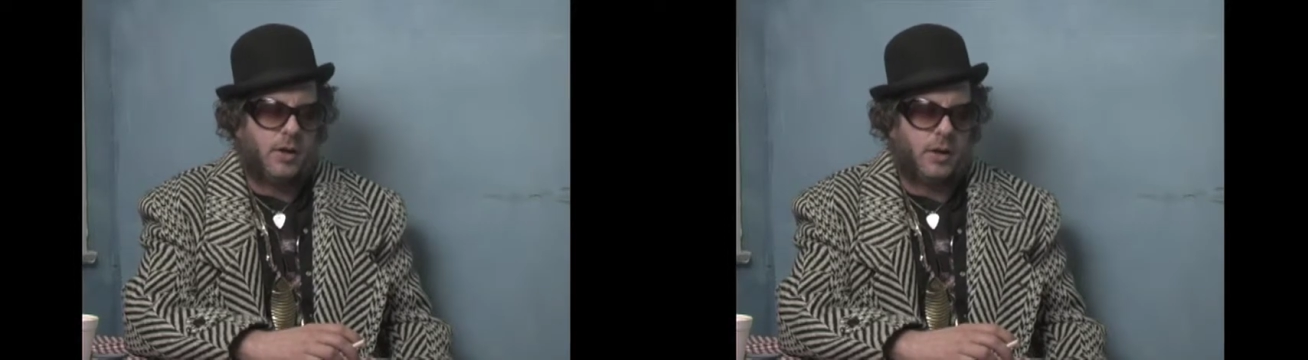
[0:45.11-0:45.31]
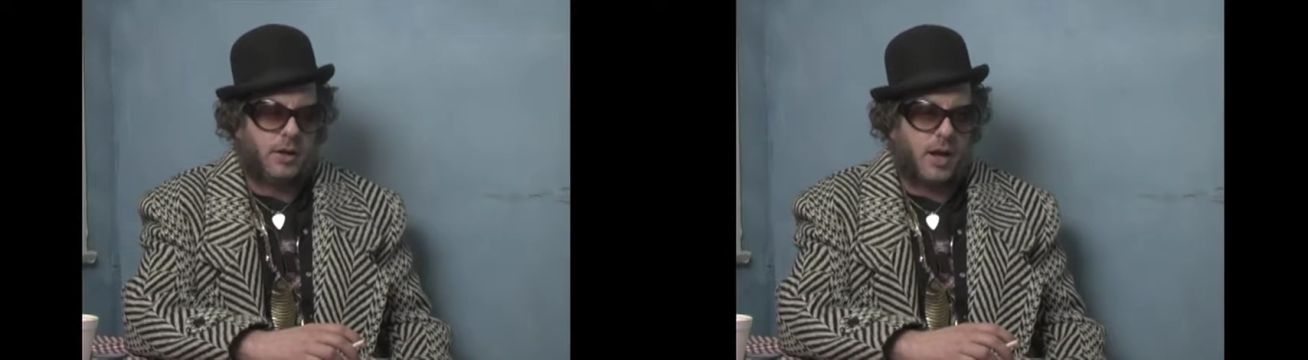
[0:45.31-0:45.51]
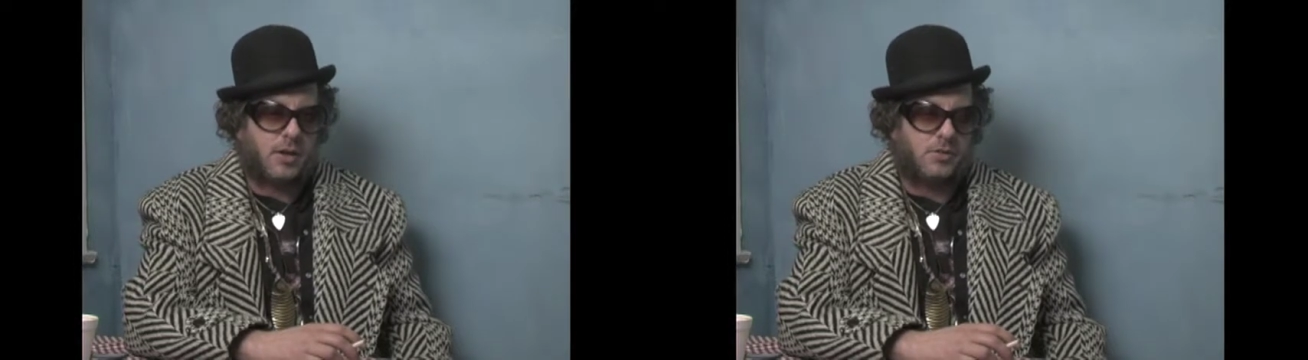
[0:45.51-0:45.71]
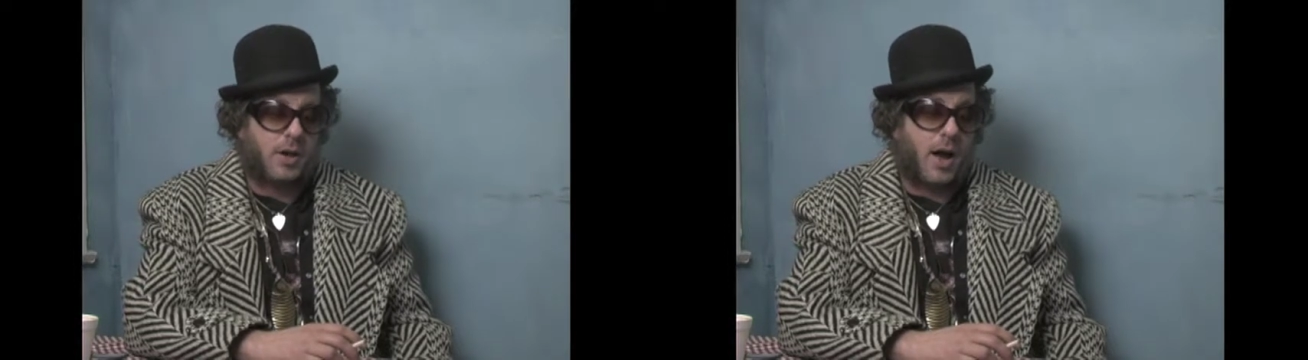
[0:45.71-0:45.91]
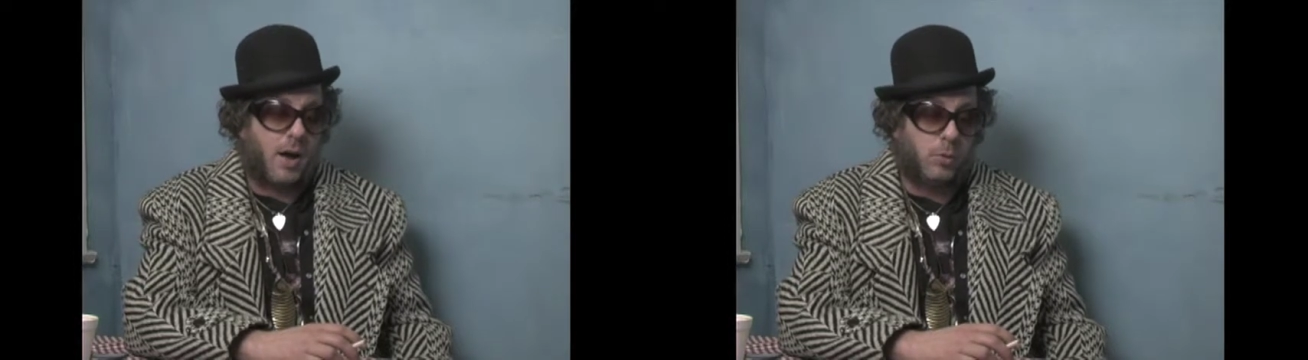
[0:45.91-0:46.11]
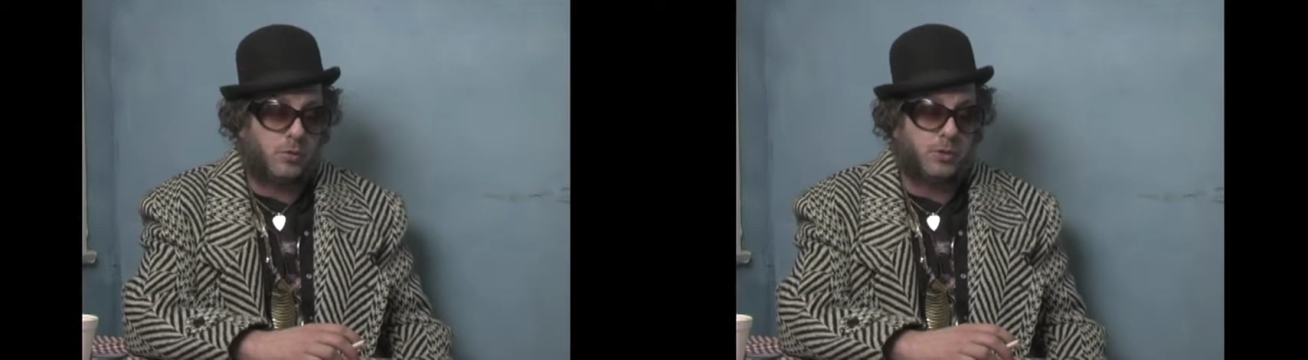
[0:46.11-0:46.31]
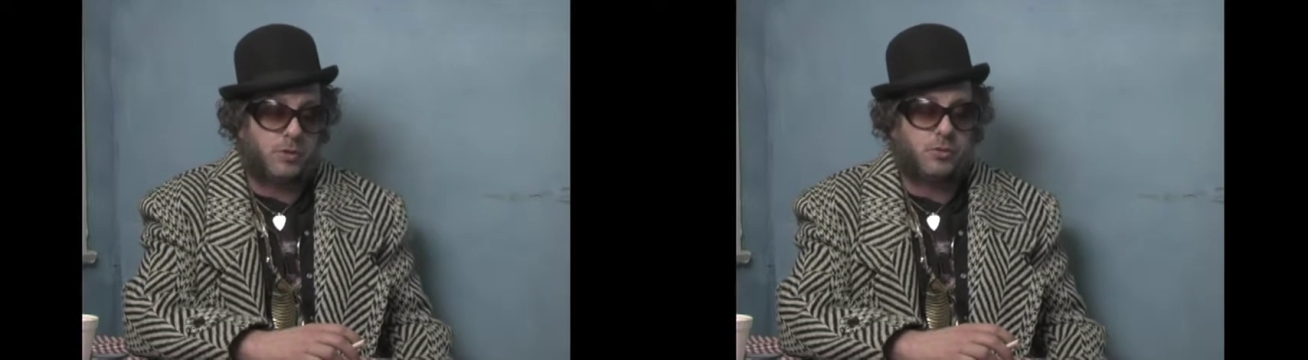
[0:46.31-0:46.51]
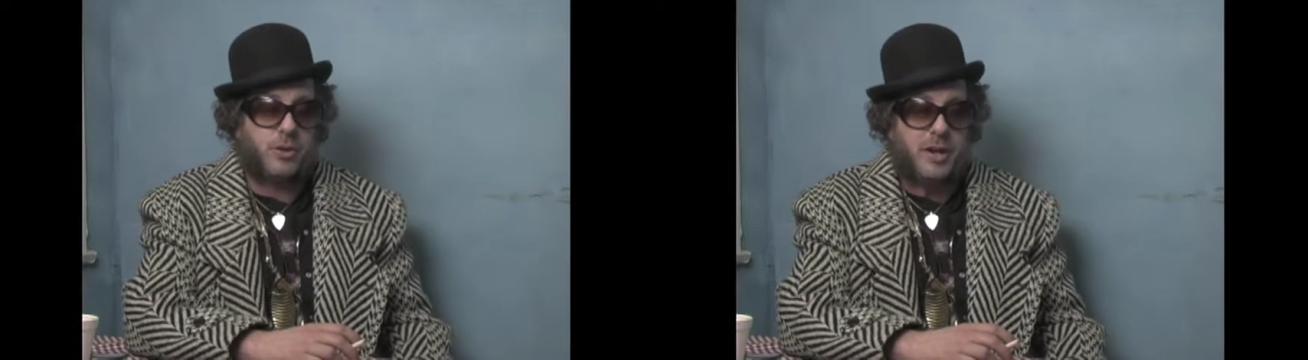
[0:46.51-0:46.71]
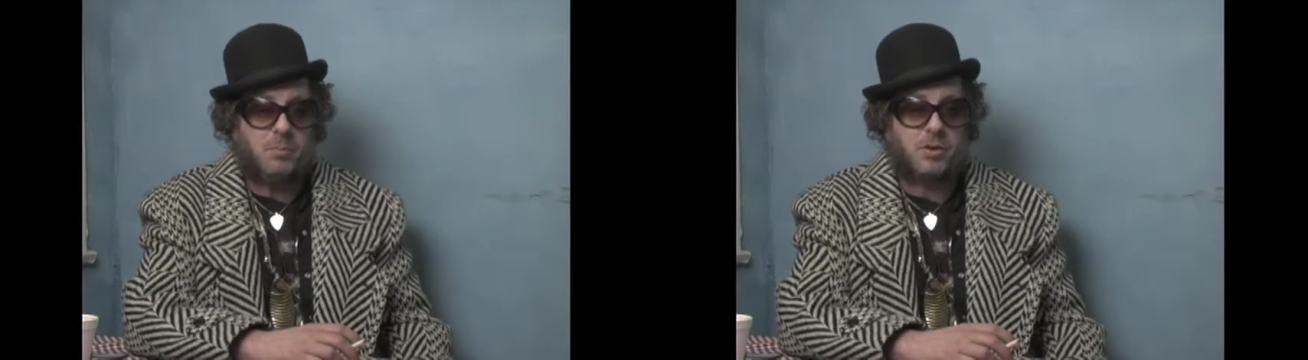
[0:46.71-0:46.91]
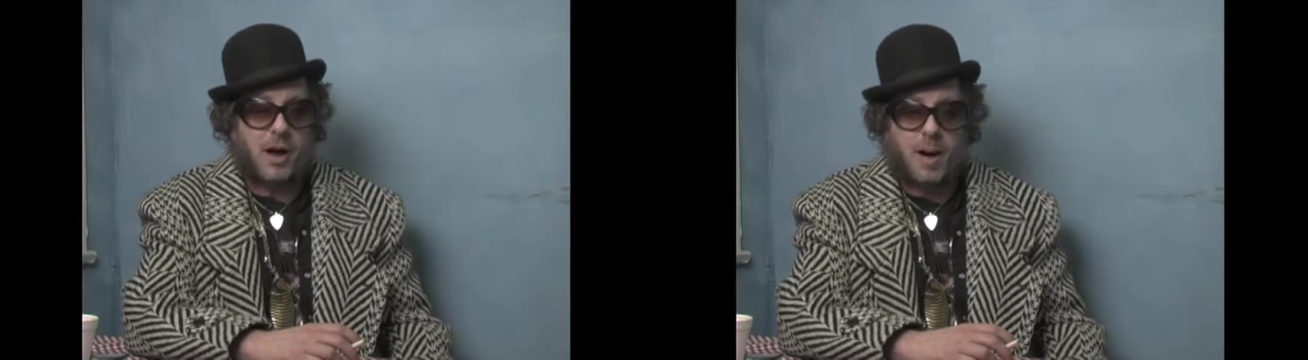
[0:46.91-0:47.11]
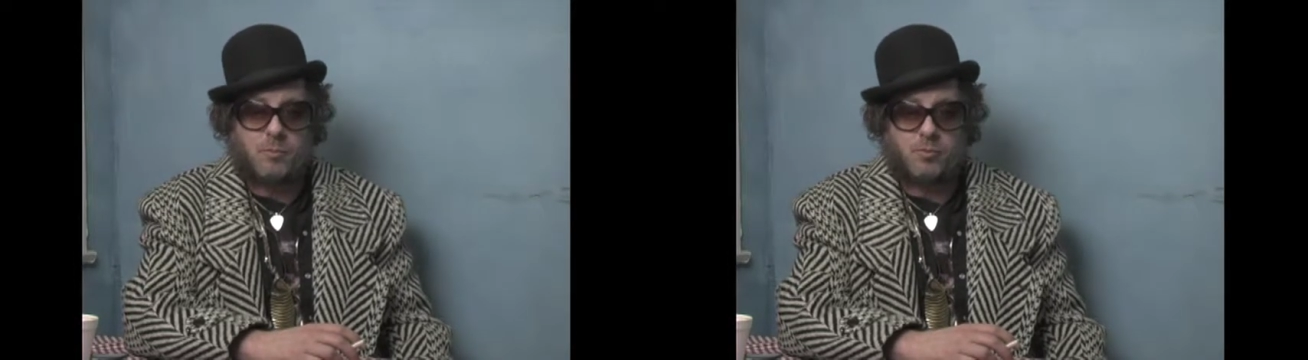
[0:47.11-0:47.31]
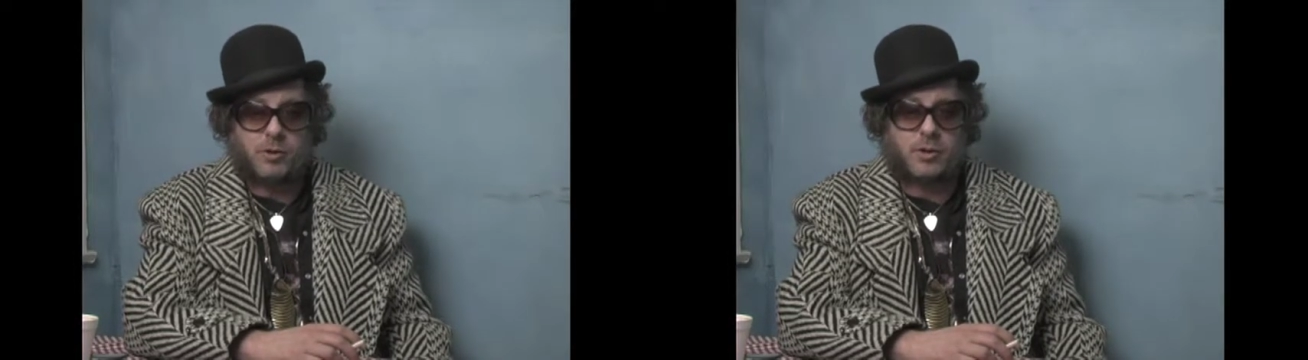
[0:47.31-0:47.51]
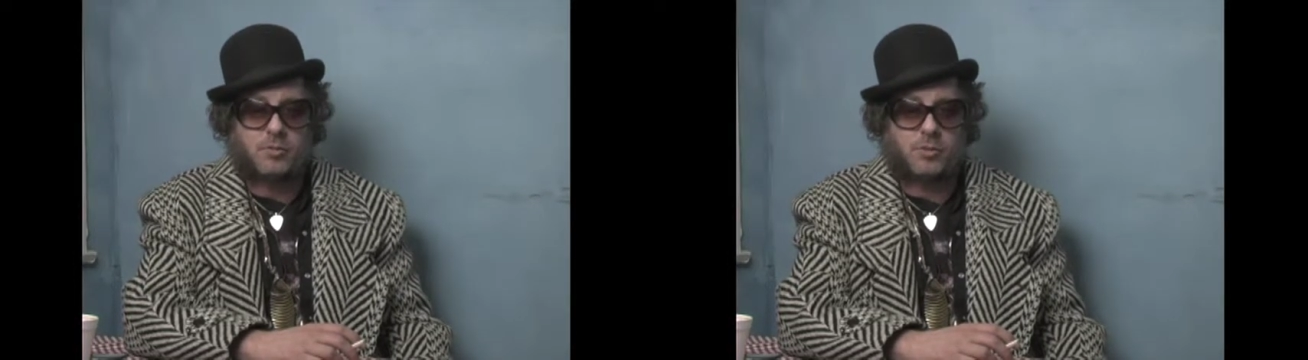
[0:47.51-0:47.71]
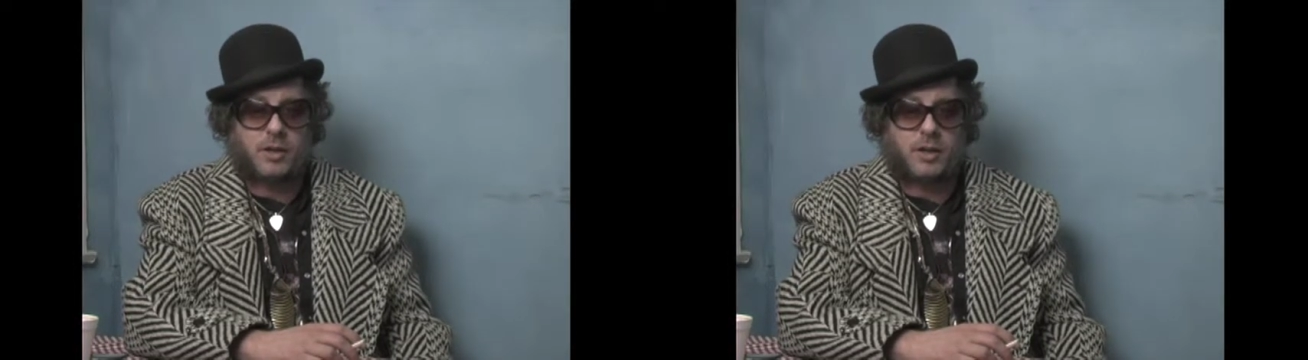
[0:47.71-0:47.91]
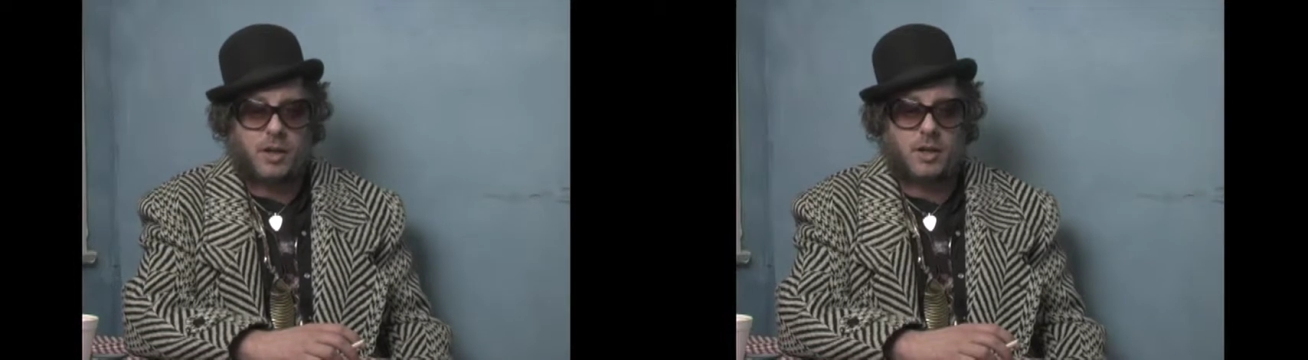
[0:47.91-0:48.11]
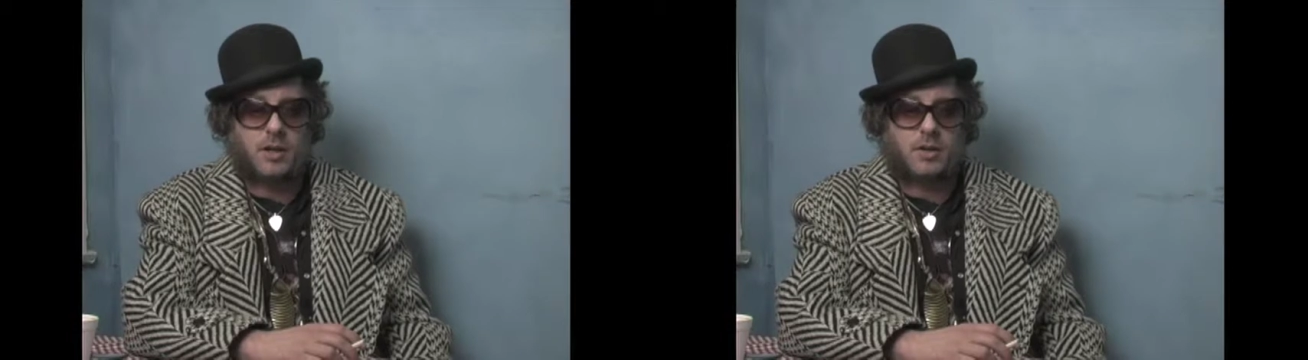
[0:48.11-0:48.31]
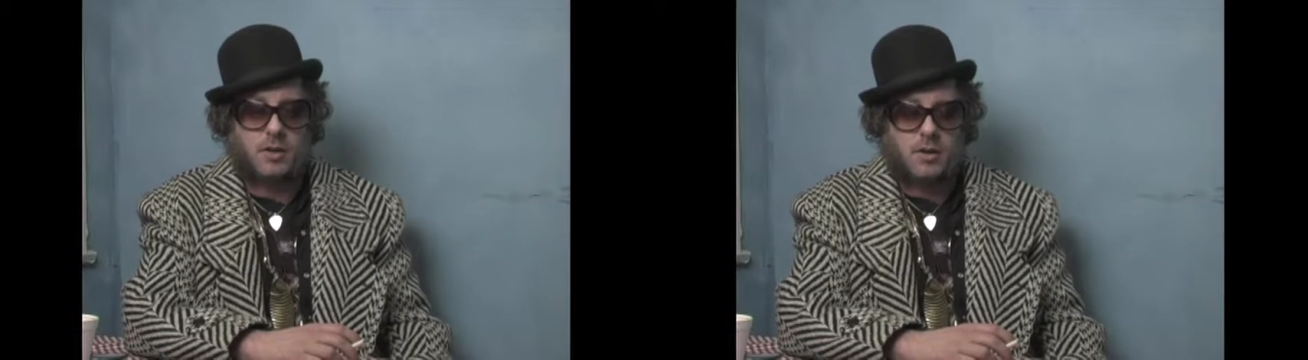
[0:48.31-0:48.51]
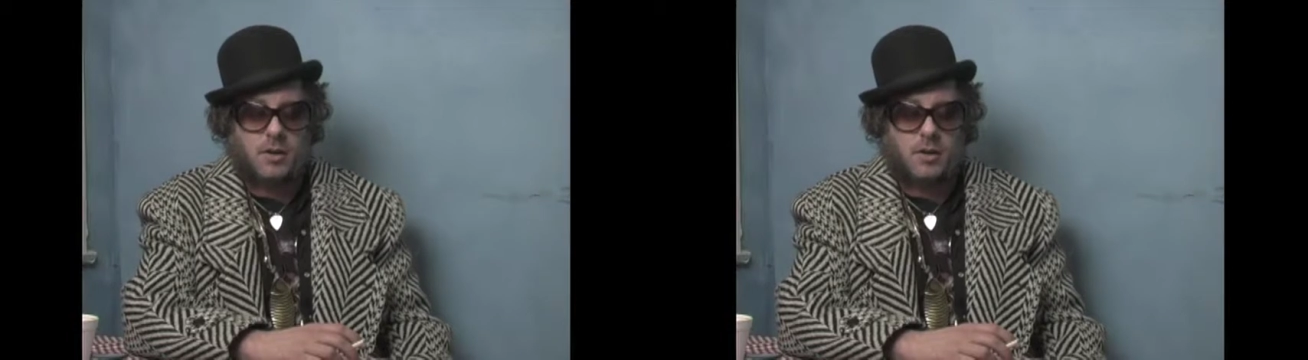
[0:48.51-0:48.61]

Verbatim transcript: and got a job, which was a dream job for, for a kid,